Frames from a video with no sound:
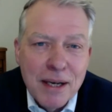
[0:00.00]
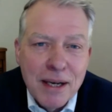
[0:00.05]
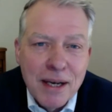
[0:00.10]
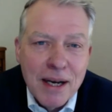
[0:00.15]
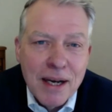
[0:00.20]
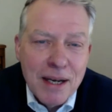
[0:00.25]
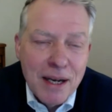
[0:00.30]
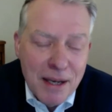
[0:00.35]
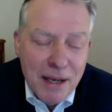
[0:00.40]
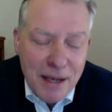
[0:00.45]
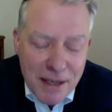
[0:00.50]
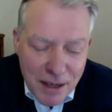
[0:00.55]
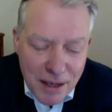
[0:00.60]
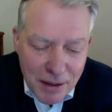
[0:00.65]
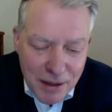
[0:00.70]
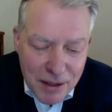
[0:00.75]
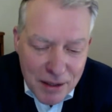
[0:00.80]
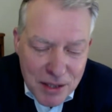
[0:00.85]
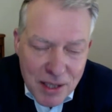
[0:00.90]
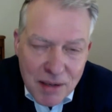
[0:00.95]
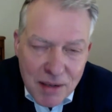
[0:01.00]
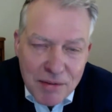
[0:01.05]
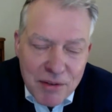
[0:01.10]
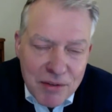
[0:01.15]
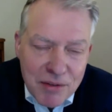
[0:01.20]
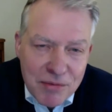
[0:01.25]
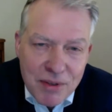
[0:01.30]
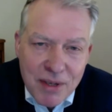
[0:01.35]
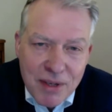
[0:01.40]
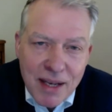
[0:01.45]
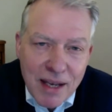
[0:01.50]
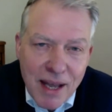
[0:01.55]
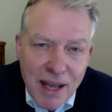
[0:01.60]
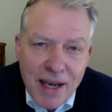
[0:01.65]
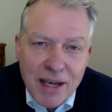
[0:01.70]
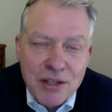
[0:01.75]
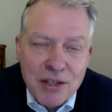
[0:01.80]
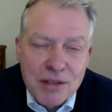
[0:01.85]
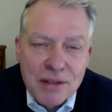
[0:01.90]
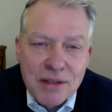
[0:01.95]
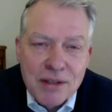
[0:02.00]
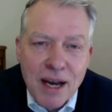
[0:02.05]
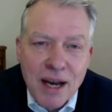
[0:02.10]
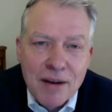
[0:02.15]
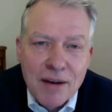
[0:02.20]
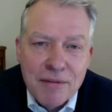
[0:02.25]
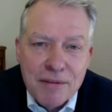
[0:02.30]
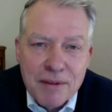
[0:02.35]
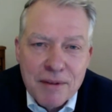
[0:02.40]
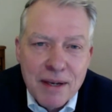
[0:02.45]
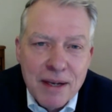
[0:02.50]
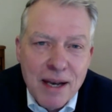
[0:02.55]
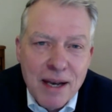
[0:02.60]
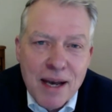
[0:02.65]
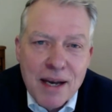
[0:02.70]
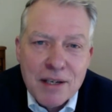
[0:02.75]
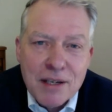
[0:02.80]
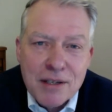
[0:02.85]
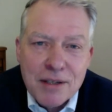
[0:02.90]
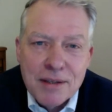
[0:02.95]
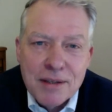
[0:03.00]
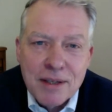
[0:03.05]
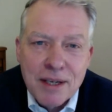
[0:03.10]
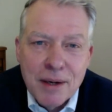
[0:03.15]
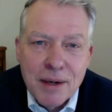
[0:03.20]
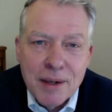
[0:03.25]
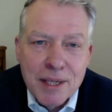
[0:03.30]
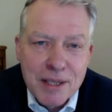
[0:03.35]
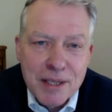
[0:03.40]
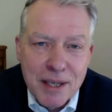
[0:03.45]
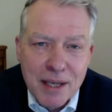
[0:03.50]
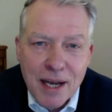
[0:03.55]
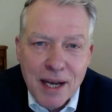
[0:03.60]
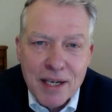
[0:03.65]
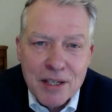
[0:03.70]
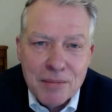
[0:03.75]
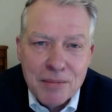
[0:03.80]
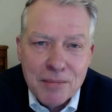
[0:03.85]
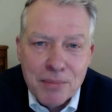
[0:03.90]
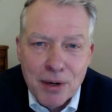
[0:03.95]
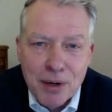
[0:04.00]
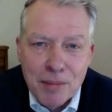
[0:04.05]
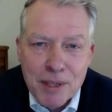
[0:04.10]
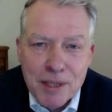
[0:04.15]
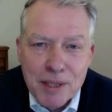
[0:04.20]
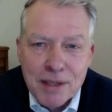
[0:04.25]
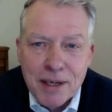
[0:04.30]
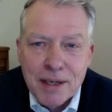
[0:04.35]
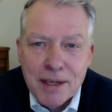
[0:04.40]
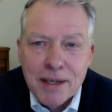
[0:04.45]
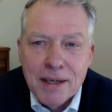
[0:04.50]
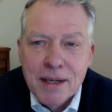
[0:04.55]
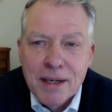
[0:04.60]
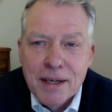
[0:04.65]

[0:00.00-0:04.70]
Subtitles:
And you know, Conservatives, election after election, go into the election promising,